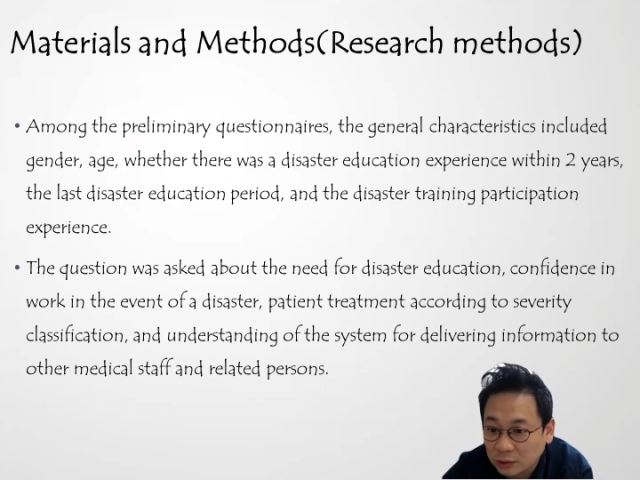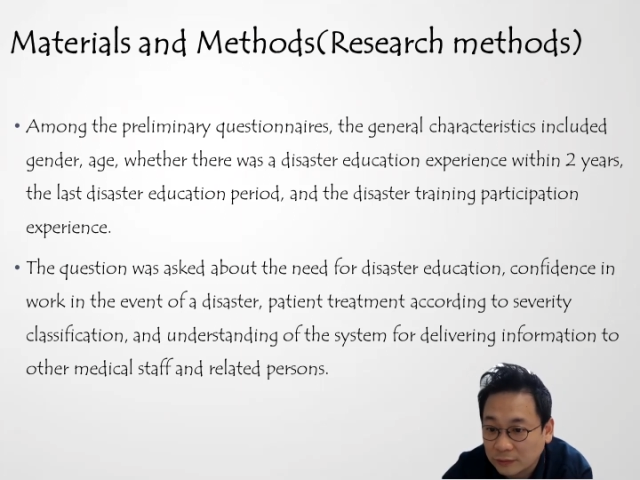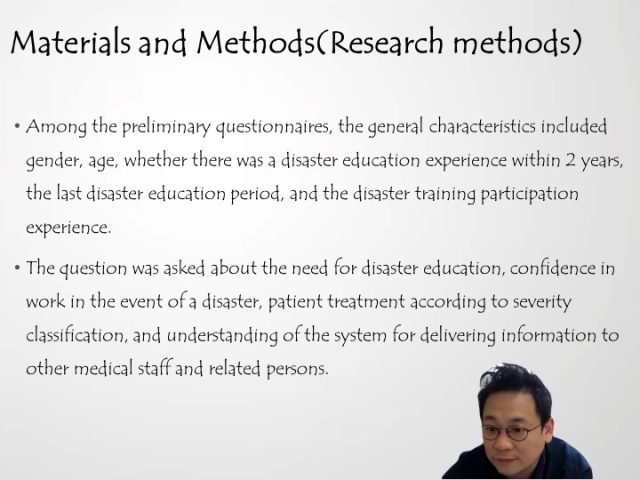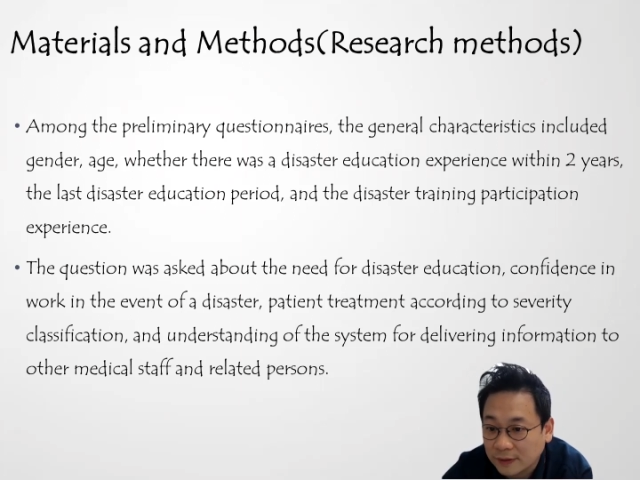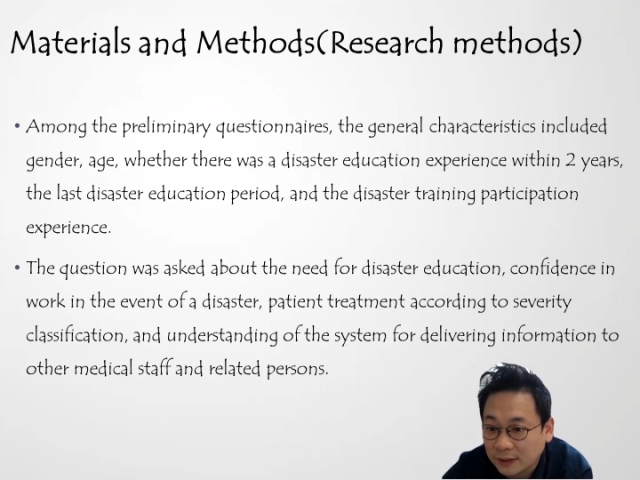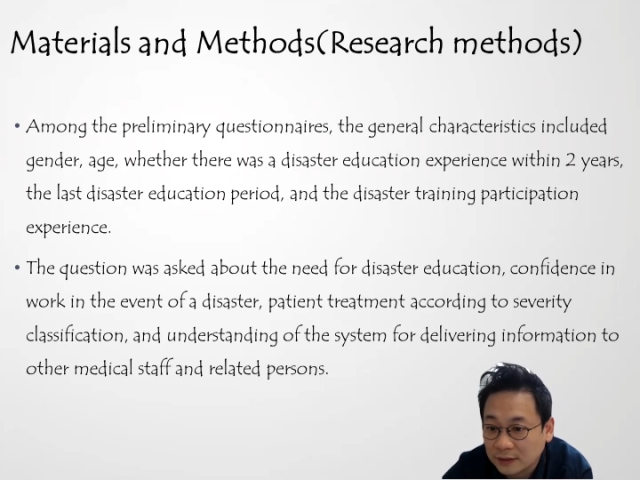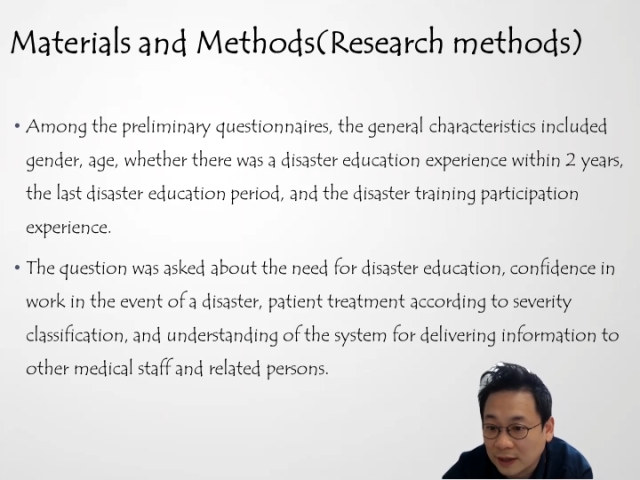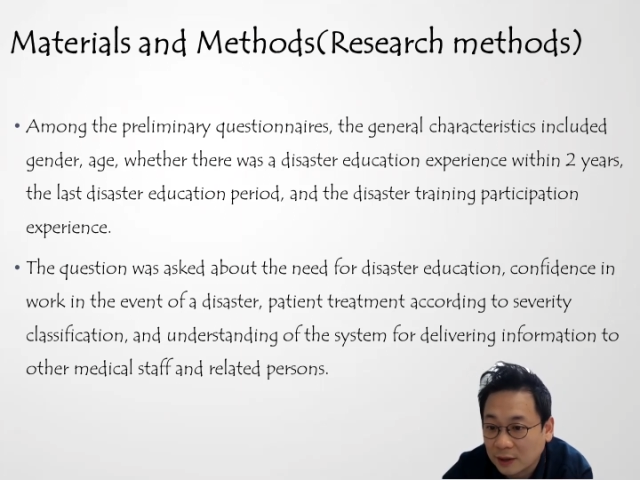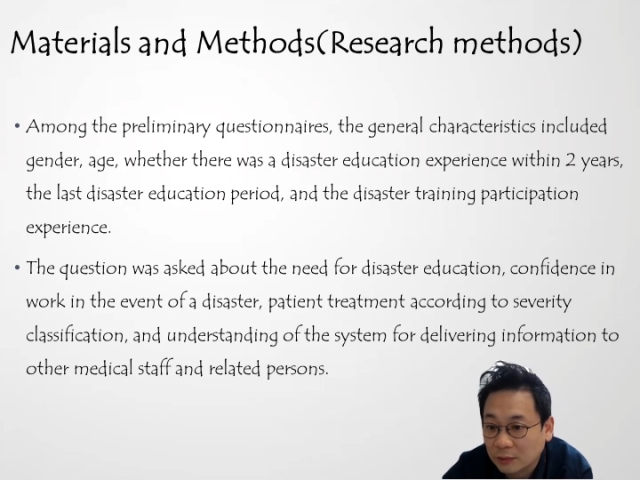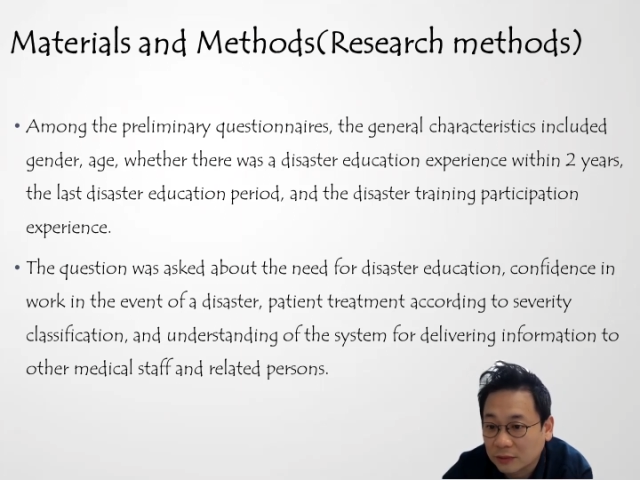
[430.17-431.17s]
to find
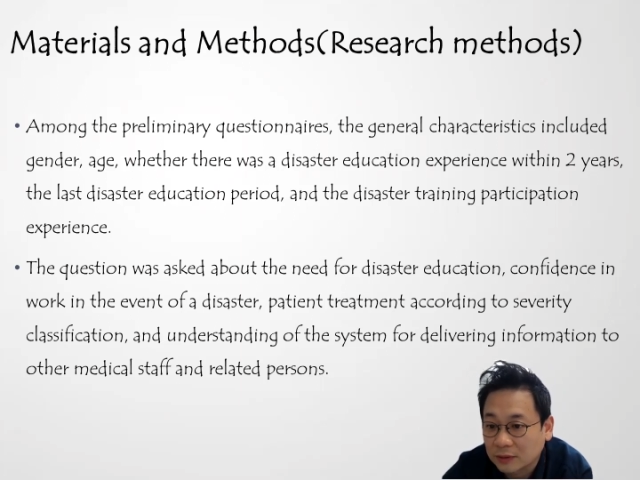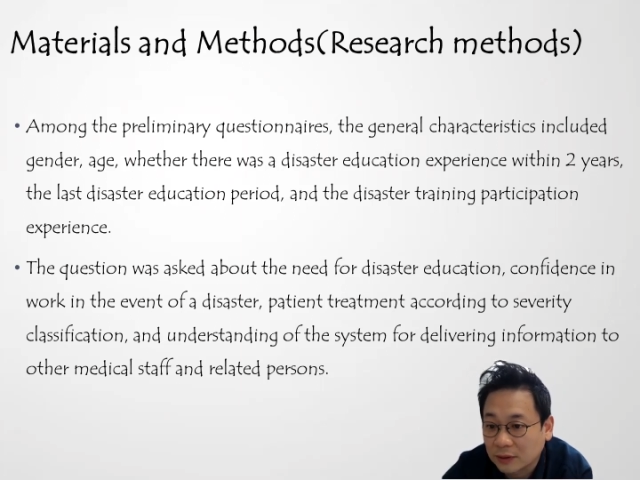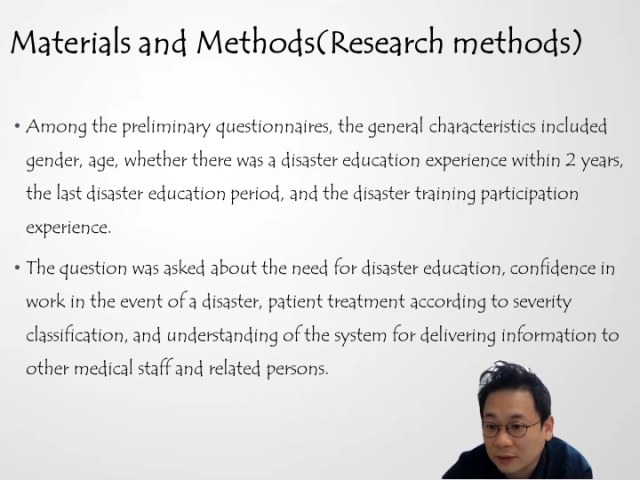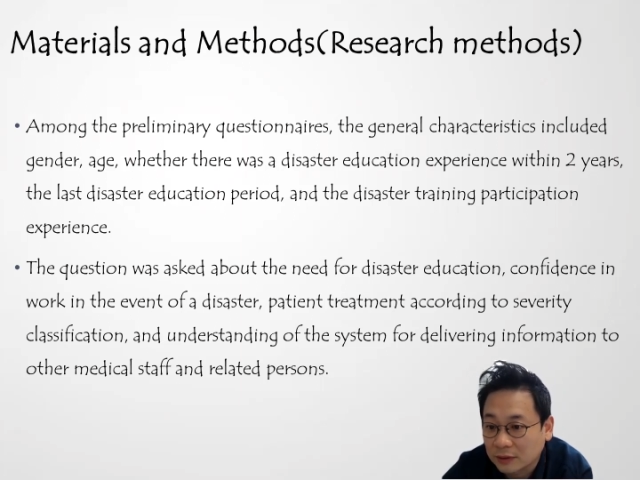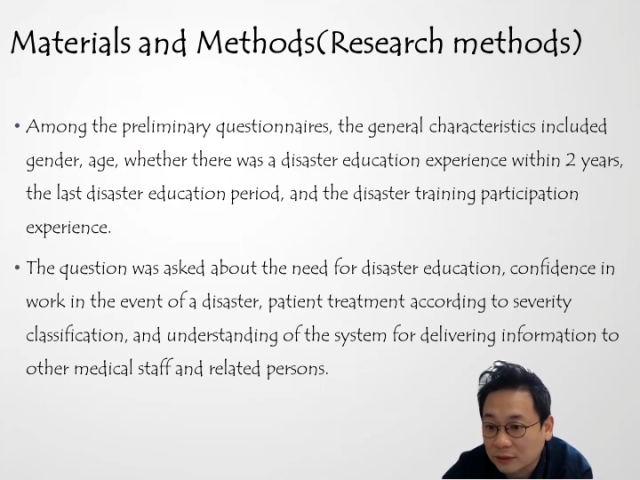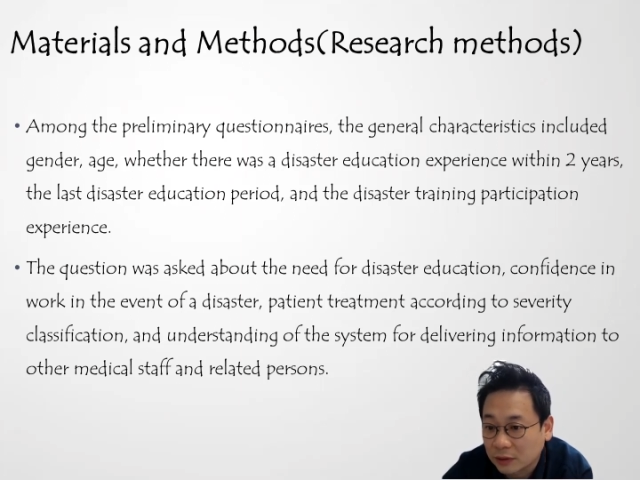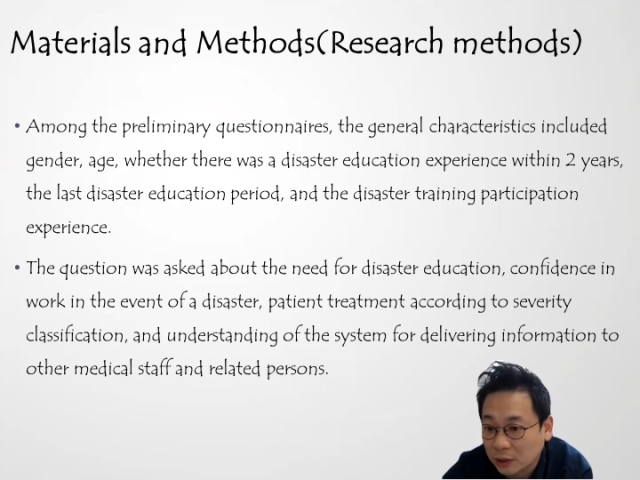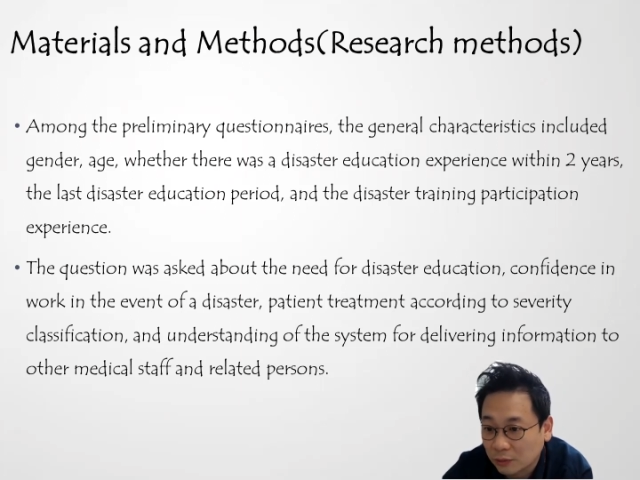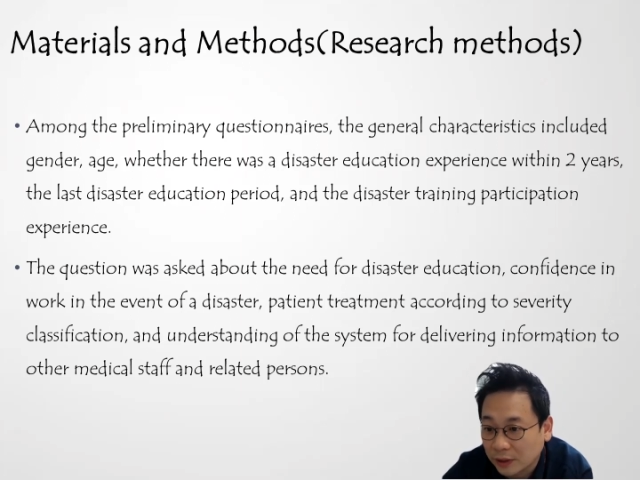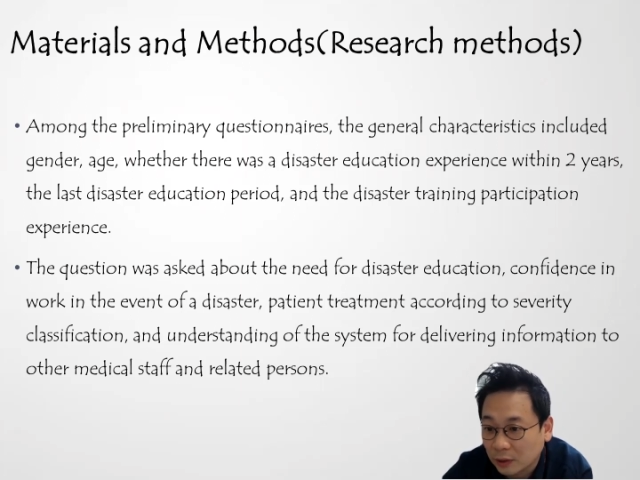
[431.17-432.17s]
out the
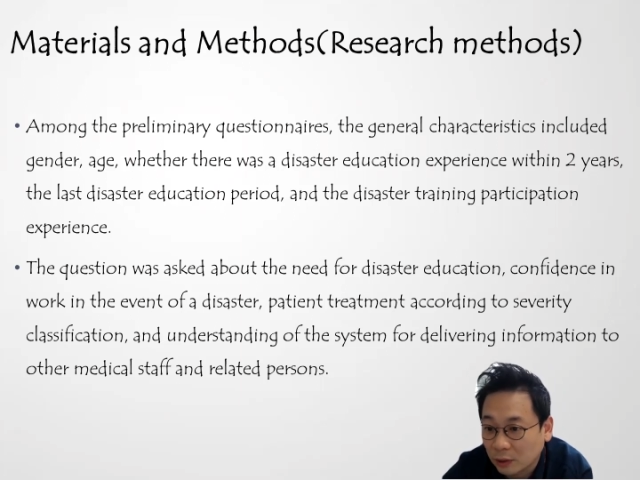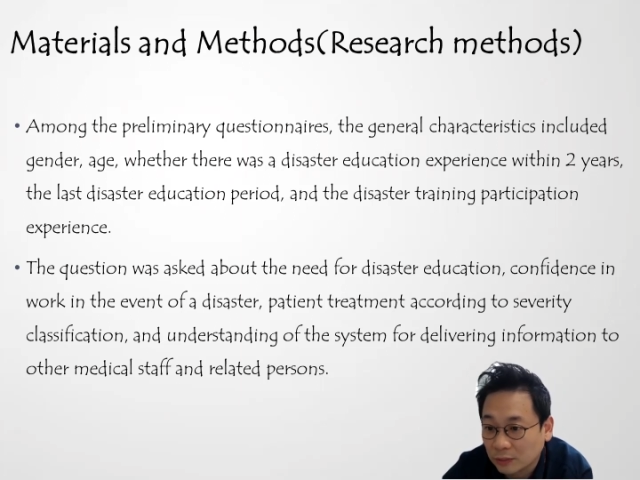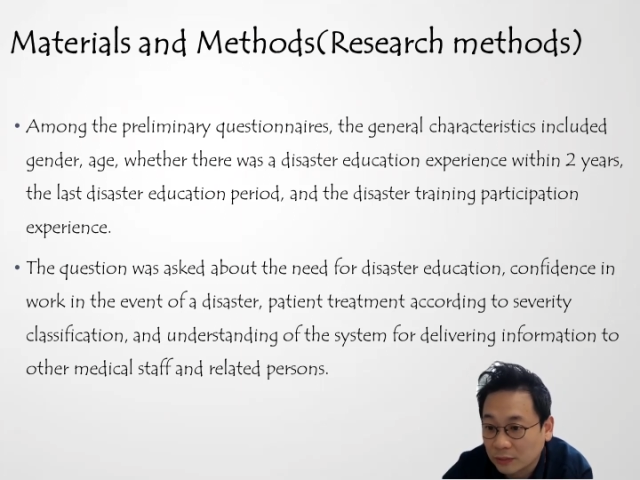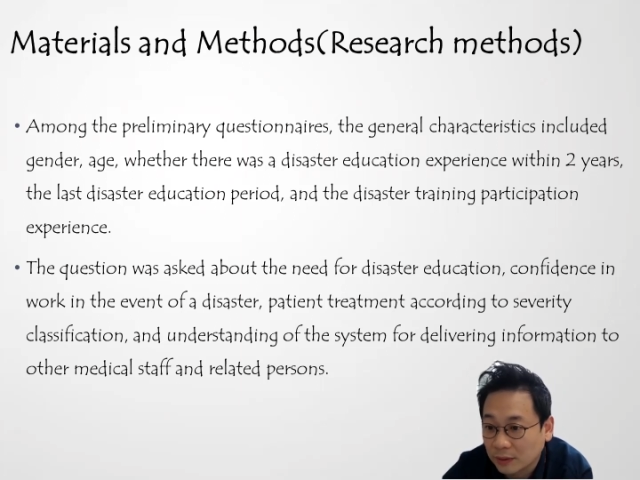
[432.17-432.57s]
degree of